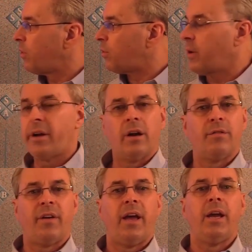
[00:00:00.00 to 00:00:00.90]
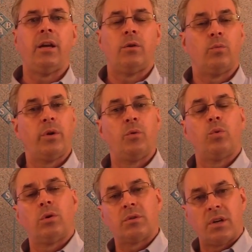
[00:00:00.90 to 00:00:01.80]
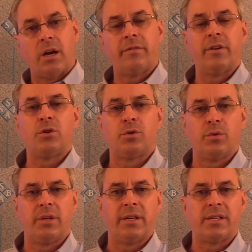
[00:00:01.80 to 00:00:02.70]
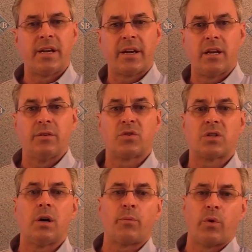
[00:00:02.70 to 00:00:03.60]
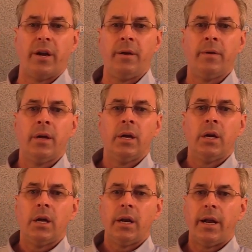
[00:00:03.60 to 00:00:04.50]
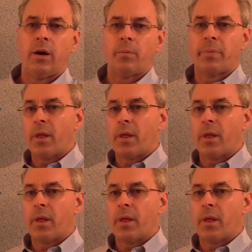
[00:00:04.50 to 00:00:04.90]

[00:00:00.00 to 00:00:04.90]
3 of 8. We will dive into the executive summary. Now,